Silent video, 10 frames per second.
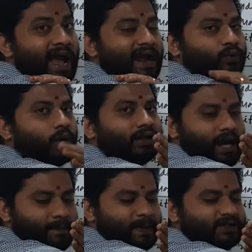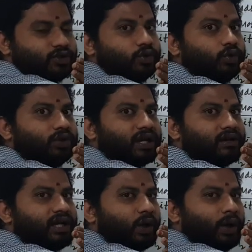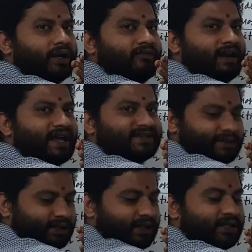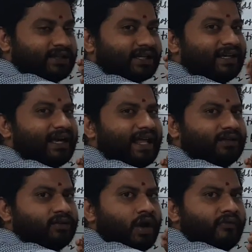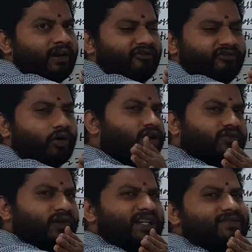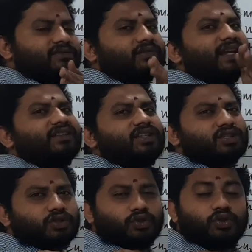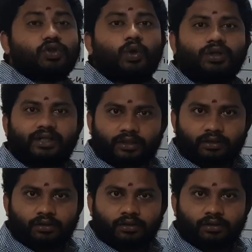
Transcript: And what happens? Due to the recoil velocity, the gun will forcefully strike the shoulder